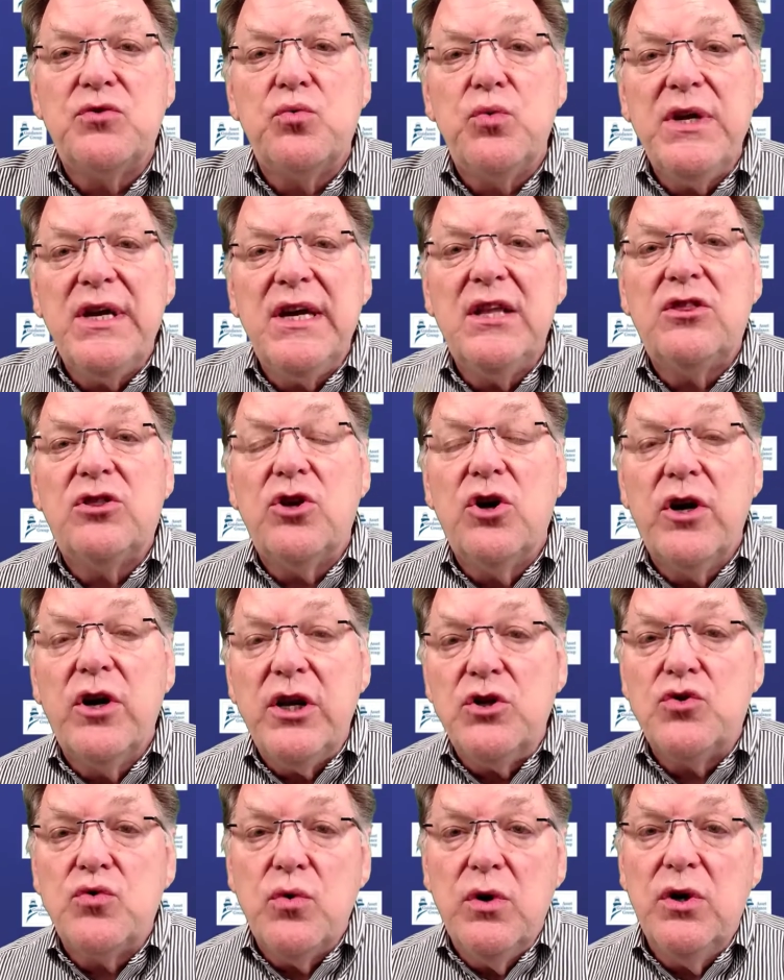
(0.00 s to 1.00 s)
We hit 30
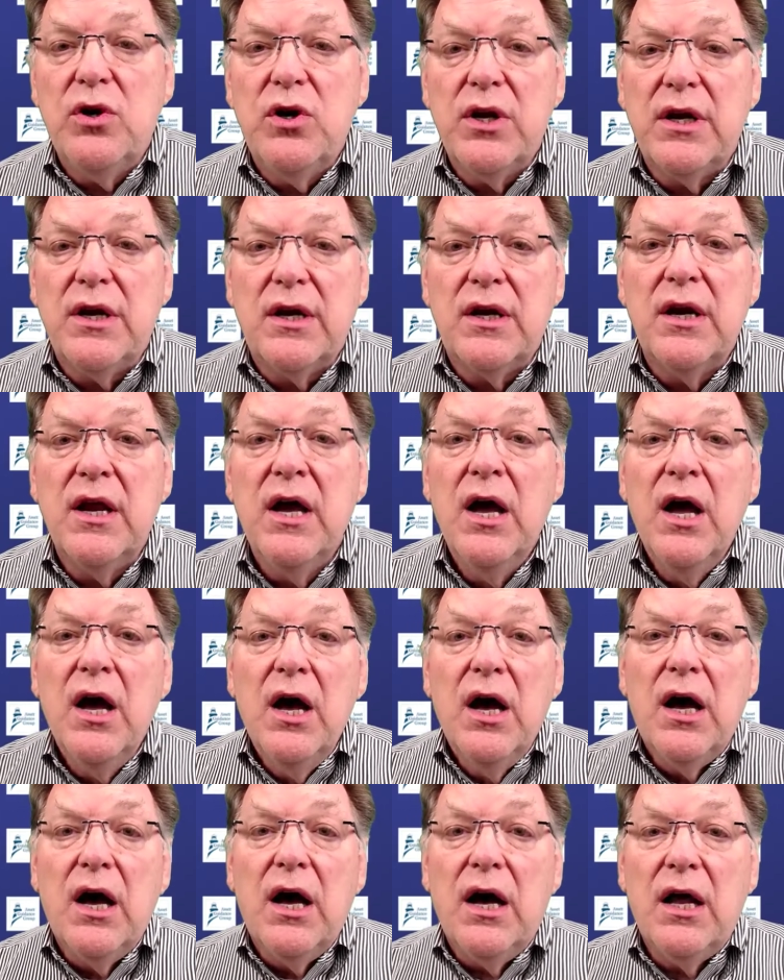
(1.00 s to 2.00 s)
trillion
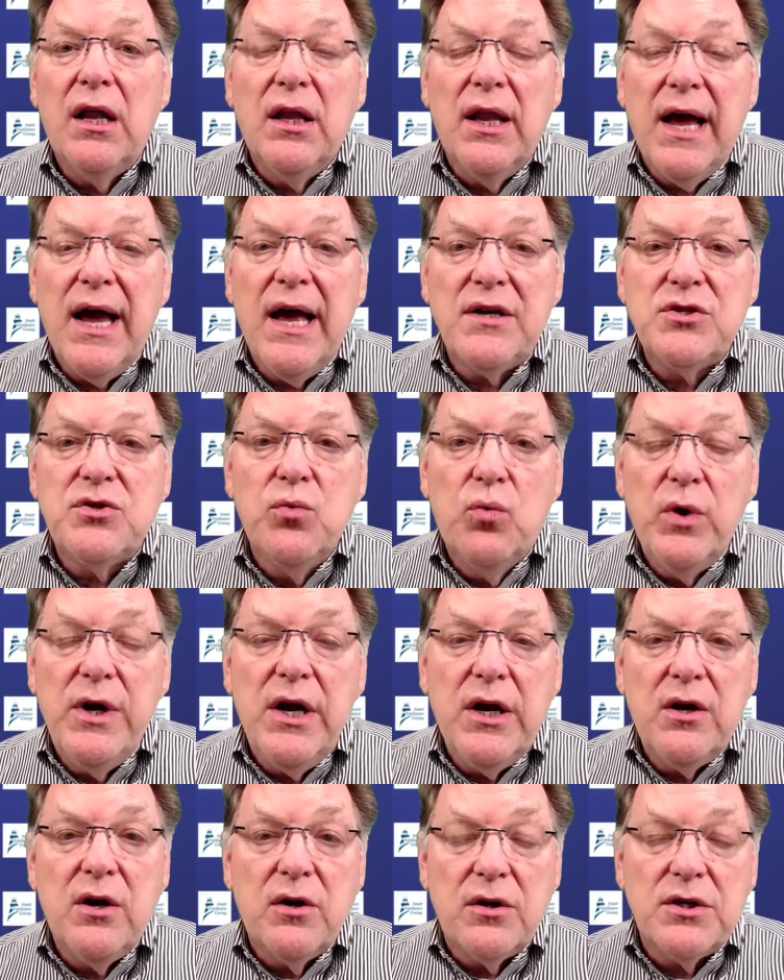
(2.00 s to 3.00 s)
last
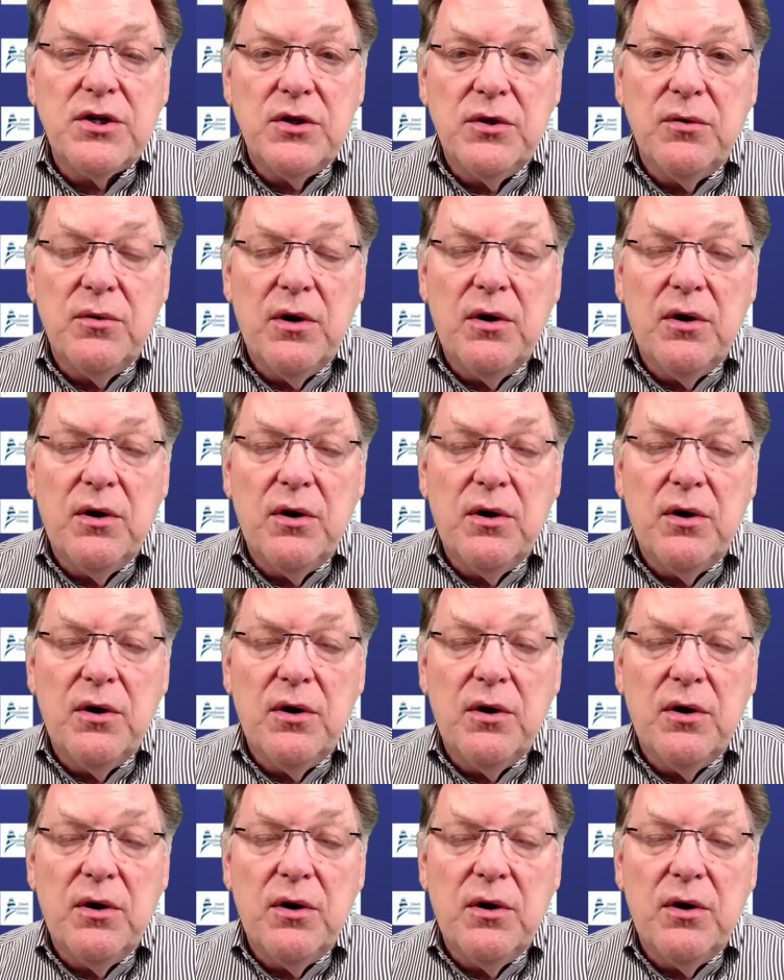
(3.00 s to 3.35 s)
week or two.